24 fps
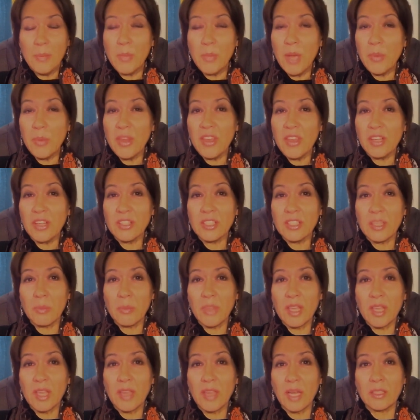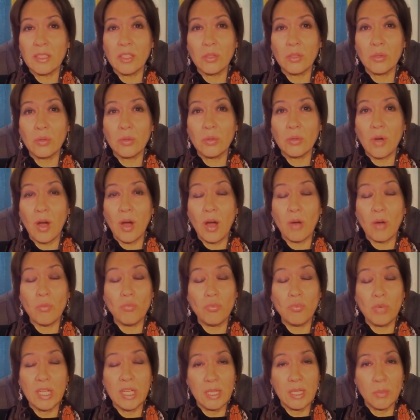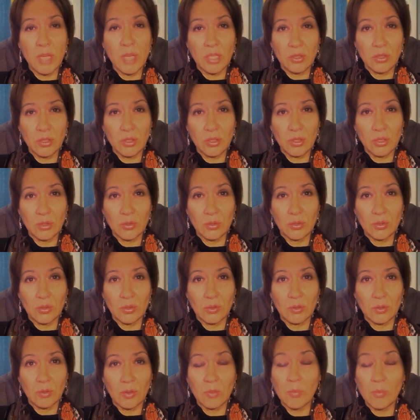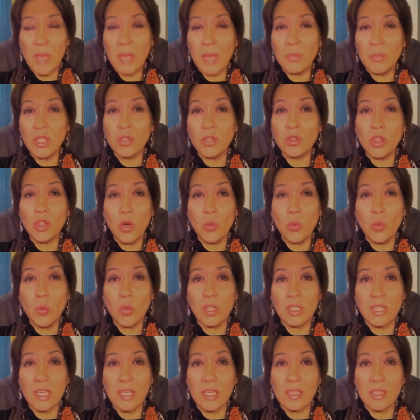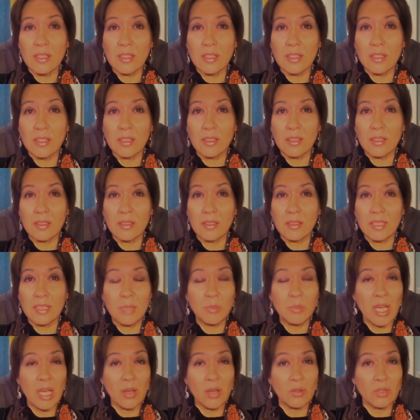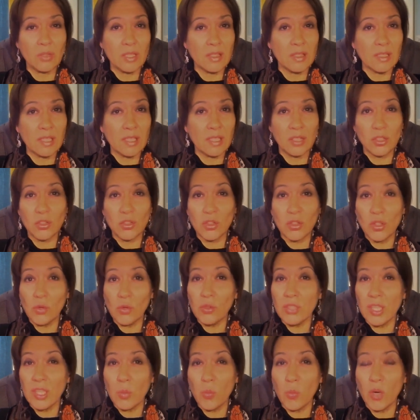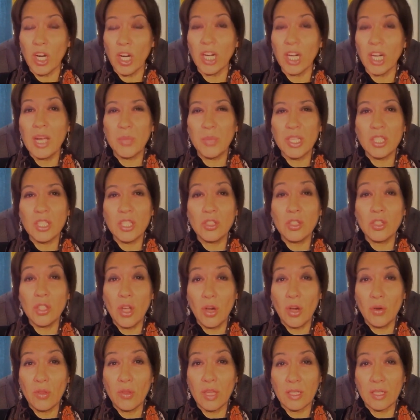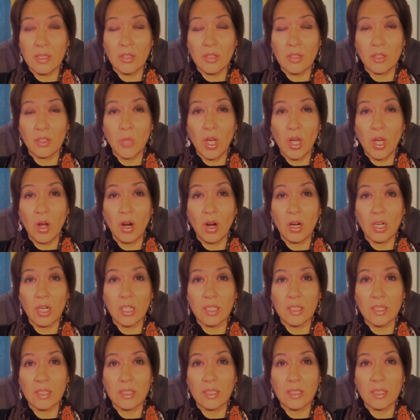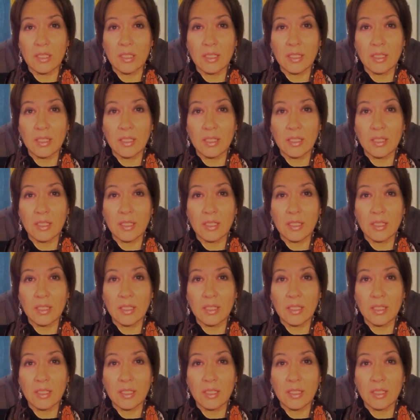Maybe there's something that you are really meant to do, and maybe you know what it is, deep down inside your soul somewhere, but you know that it's going to be hard.